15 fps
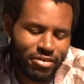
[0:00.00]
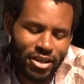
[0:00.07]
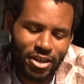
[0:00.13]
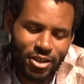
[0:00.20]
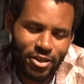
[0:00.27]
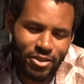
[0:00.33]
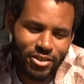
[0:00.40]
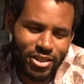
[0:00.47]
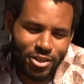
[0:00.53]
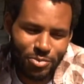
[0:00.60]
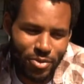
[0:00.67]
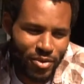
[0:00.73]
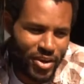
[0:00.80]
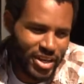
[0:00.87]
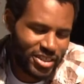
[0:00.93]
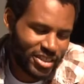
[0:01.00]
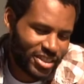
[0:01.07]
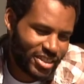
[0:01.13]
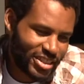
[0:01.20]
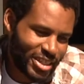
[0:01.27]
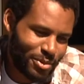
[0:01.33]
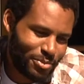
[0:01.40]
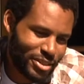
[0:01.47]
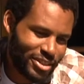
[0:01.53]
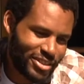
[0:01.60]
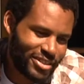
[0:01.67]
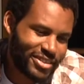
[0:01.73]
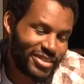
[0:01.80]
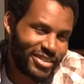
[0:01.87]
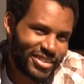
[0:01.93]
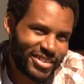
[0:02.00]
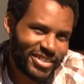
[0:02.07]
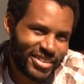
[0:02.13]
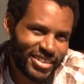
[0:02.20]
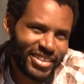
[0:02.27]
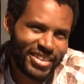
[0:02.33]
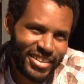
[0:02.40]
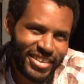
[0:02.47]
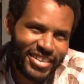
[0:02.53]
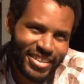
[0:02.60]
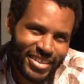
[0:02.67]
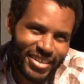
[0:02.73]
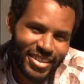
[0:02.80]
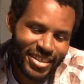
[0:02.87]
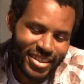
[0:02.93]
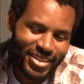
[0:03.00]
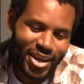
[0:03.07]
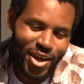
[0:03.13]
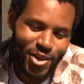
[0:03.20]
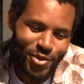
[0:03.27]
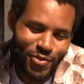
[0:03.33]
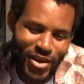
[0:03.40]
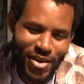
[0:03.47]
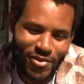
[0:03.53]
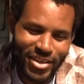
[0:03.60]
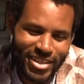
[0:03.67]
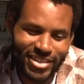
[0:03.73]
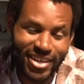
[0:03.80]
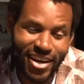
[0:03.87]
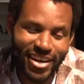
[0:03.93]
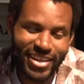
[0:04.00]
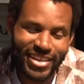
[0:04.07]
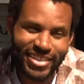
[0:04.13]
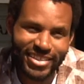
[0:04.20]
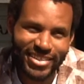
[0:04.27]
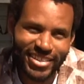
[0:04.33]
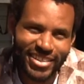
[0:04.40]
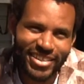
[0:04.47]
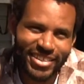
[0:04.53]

Huge inspiration, D Boon. Another favorite guitarist.